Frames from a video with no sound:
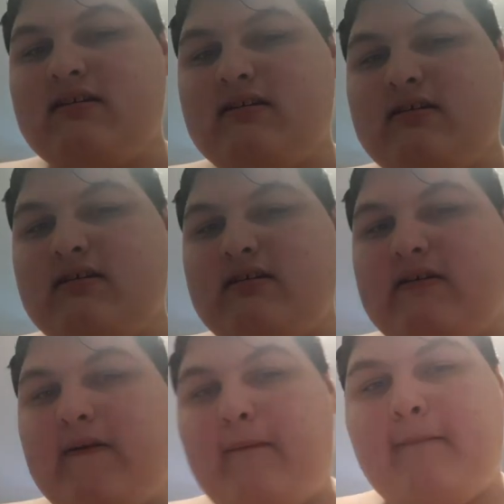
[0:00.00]

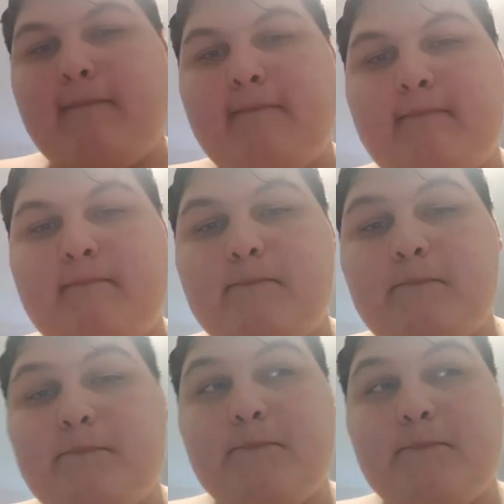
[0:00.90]
(no one is talking)